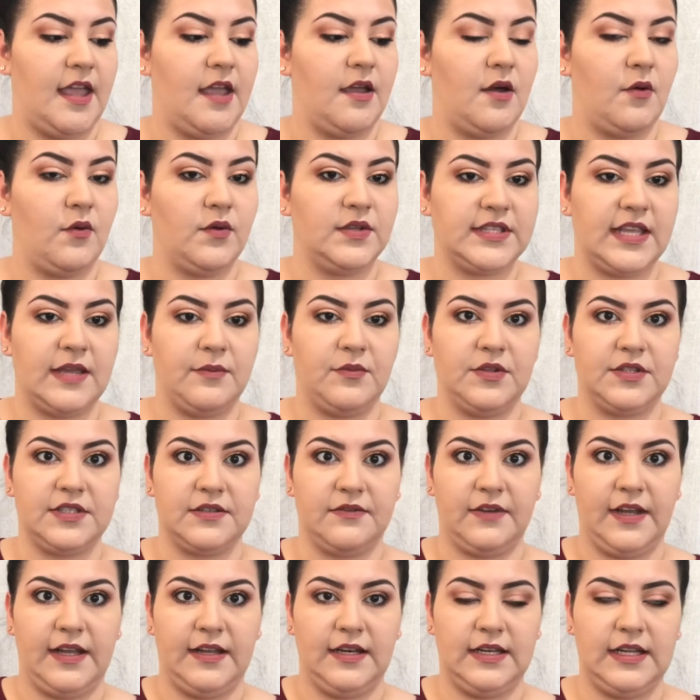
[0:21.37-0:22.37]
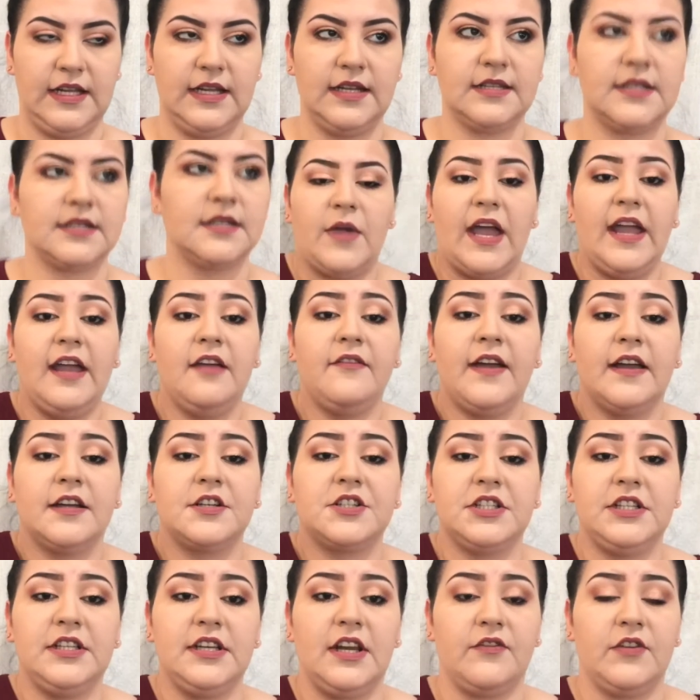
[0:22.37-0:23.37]
I was able to find it. I have
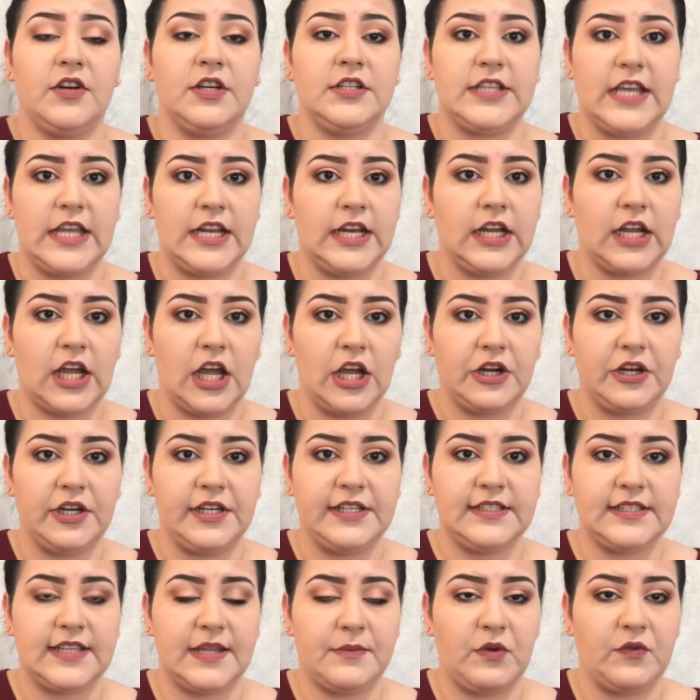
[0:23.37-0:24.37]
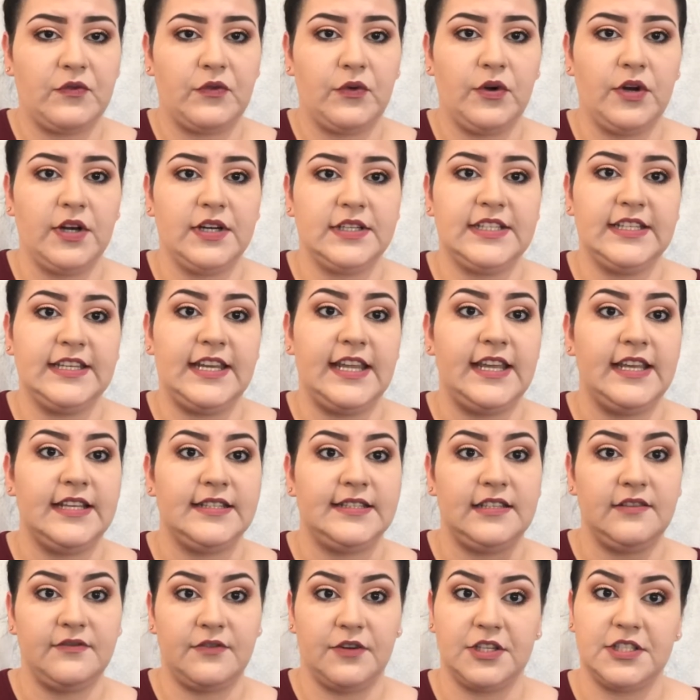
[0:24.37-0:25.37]
actually never done a cut crease before. Today
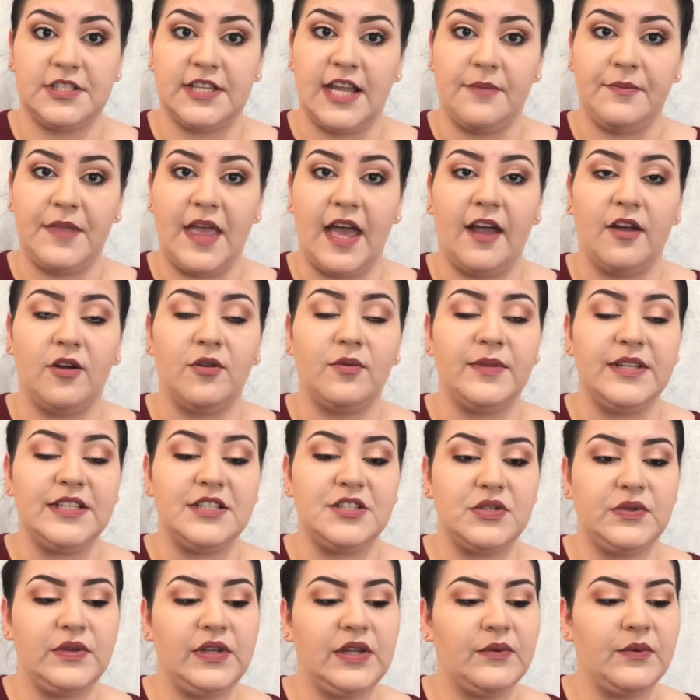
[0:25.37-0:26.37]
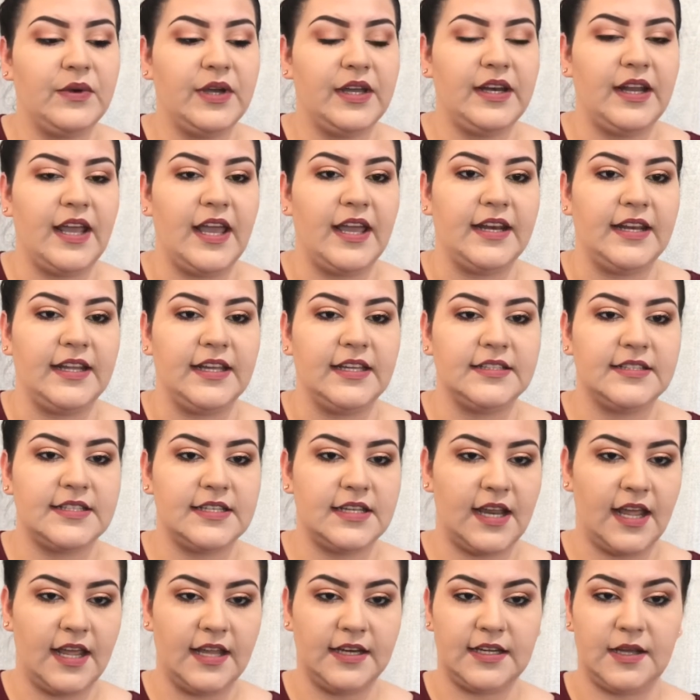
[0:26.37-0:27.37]
is the first time that I will be doing one and it
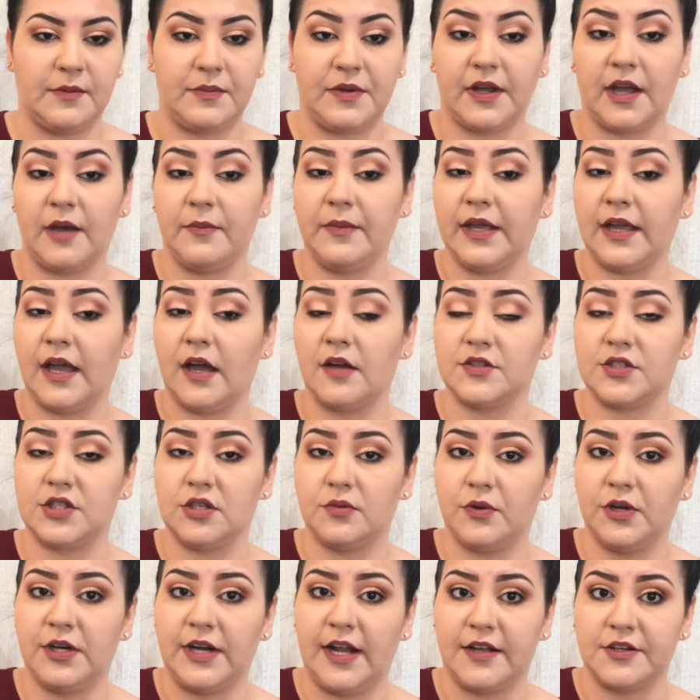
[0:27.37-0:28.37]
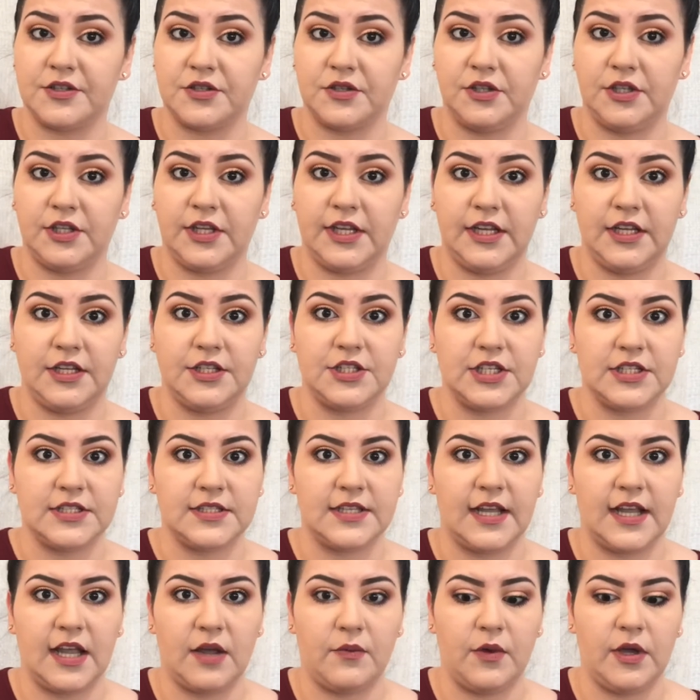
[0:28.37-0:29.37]
did end up coming out super natural looking
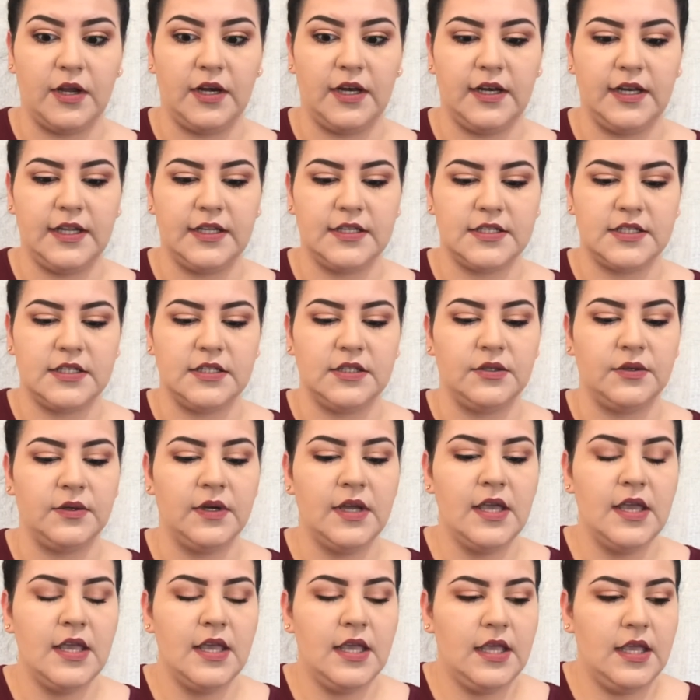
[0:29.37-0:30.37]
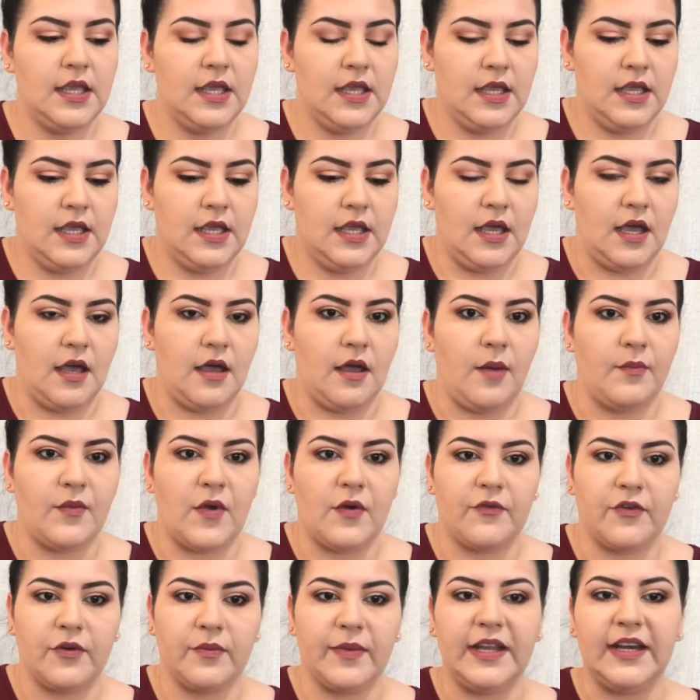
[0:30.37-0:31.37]
just like I wanted it to.
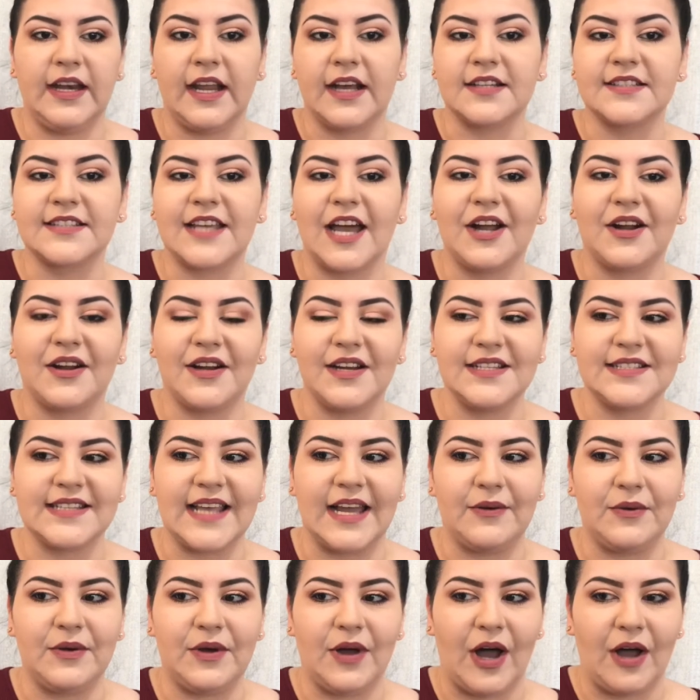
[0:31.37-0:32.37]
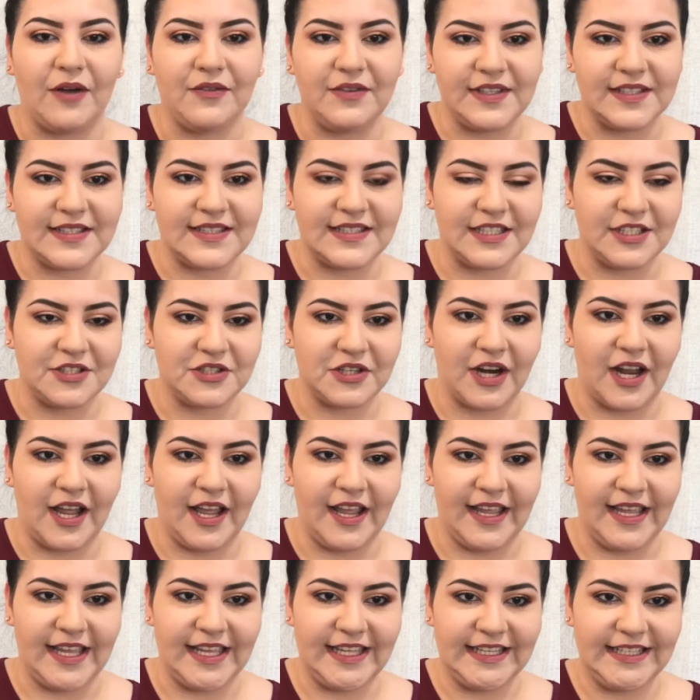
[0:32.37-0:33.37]
Um, for my next cut crease, I will obviously
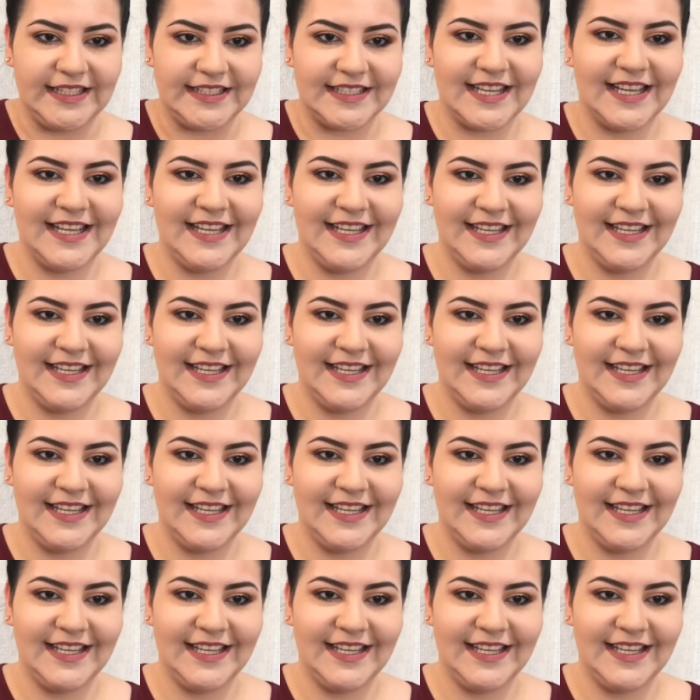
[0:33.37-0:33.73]
try and